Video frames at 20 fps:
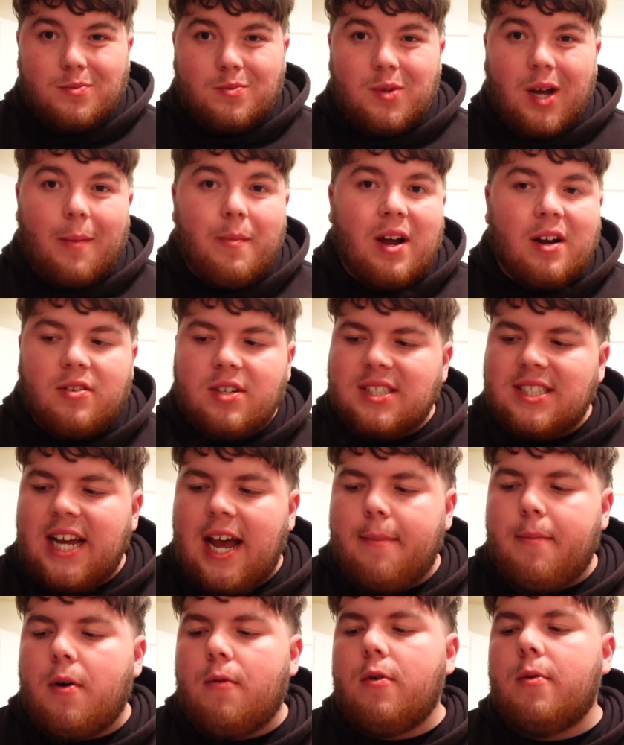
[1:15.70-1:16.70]
I'm not going to
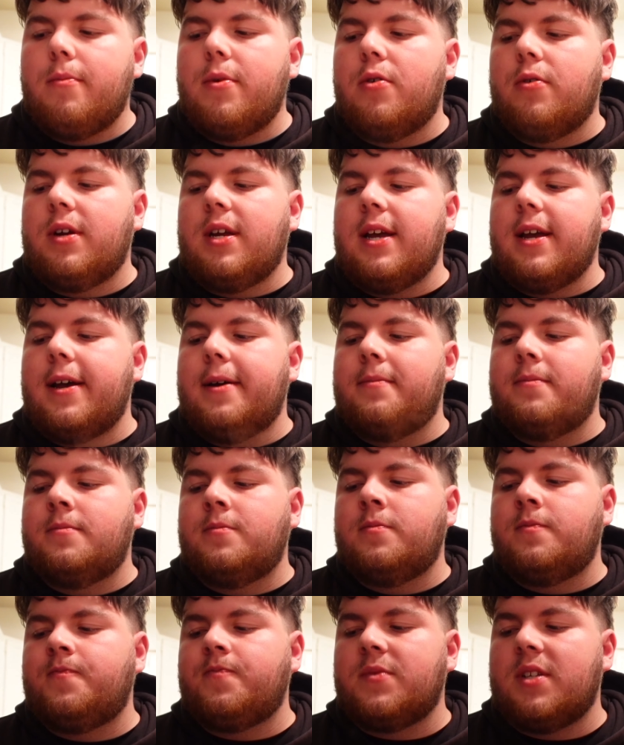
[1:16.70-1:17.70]
tap. out with milk yet.
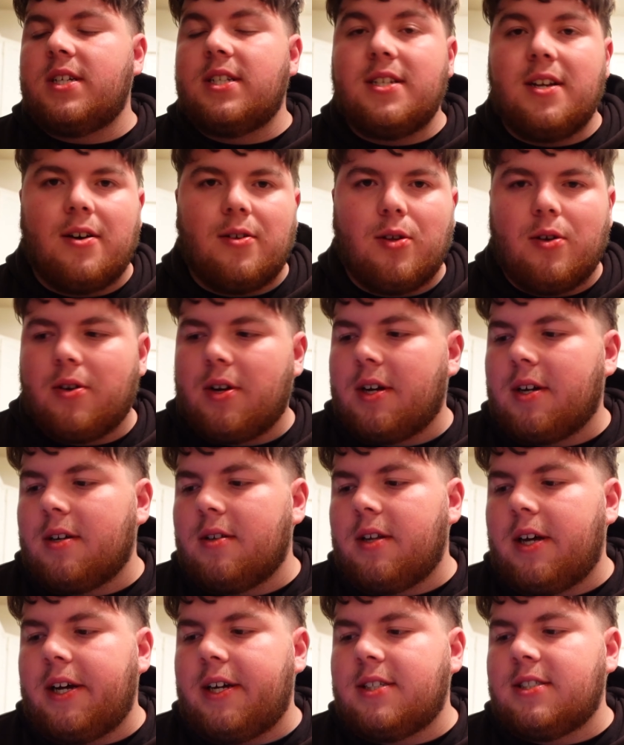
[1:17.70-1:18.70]
Let's see how long I
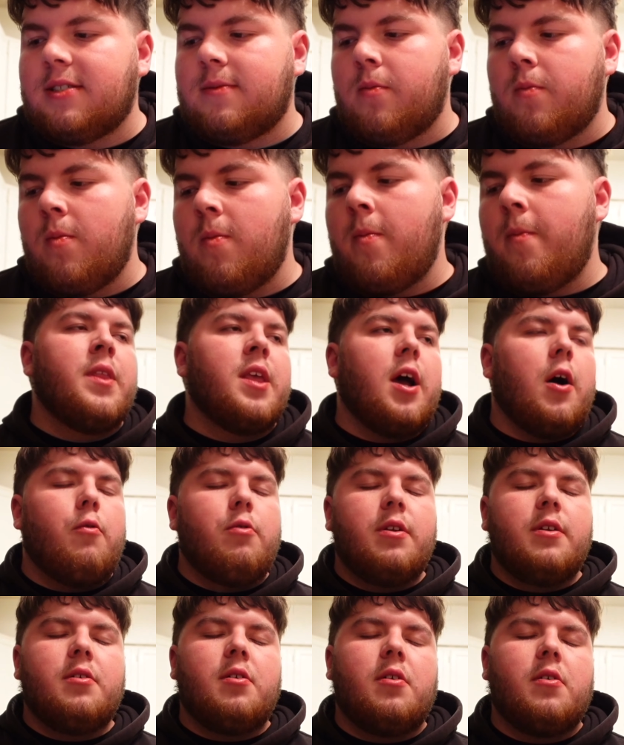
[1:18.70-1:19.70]
can last. I
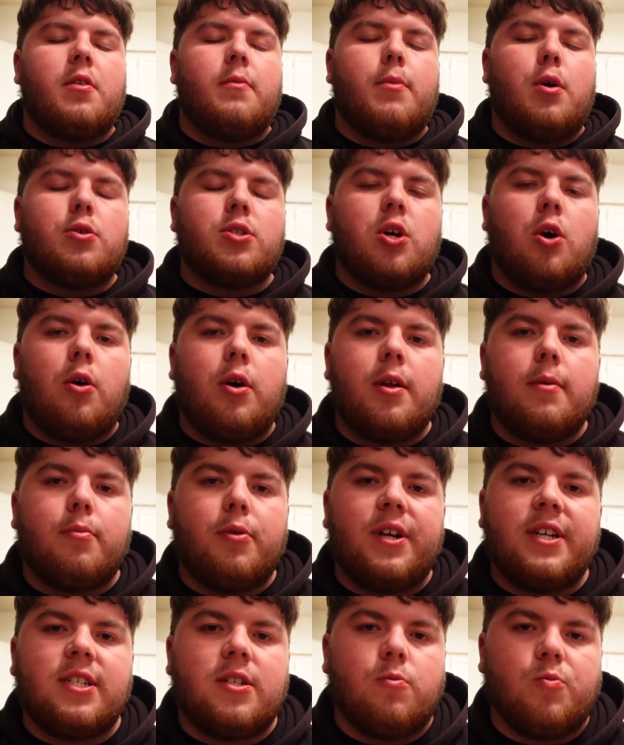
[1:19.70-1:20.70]
wanted to go to the most haunted
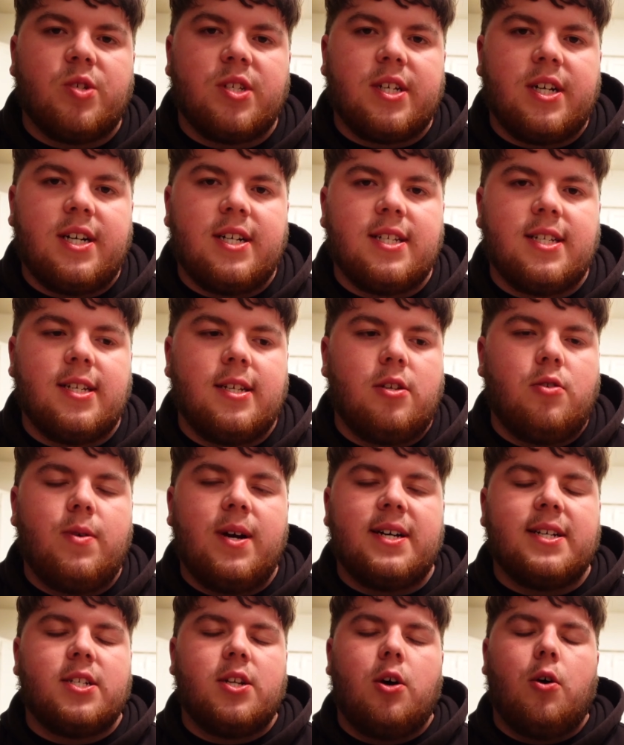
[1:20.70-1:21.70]
place in Wisconsin. And you
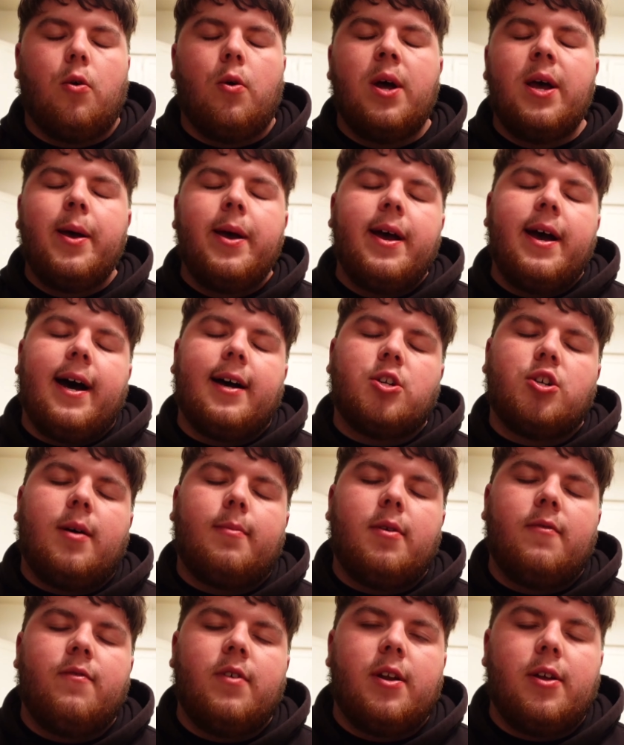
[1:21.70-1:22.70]
guys know I
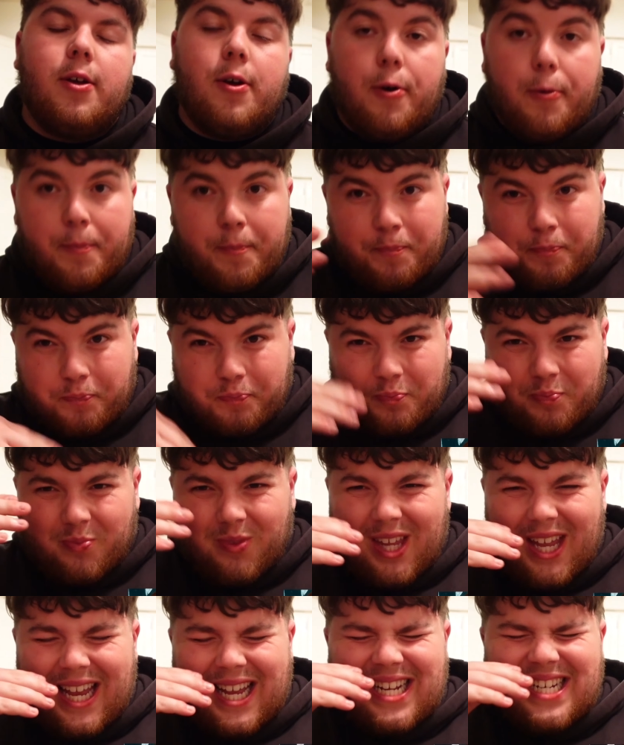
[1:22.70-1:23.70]
dropped a video.
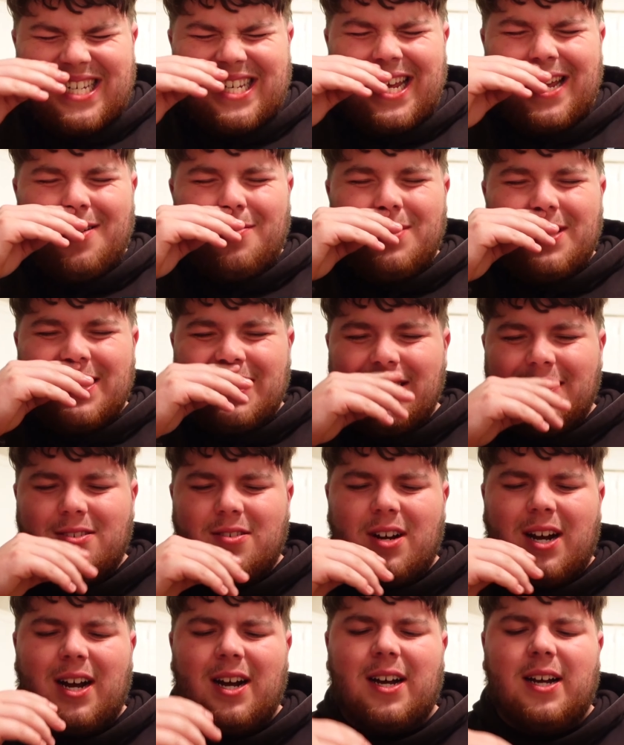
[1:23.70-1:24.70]
Damn, these things
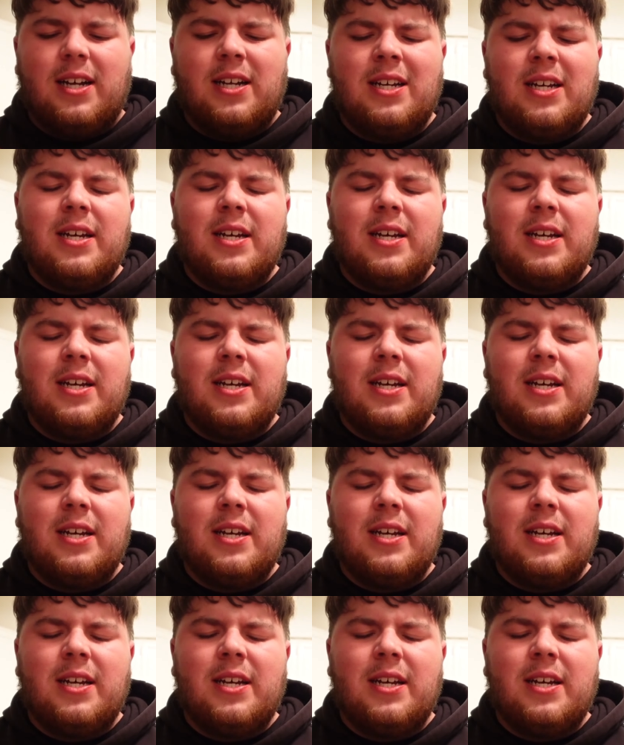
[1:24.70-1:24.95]
are high.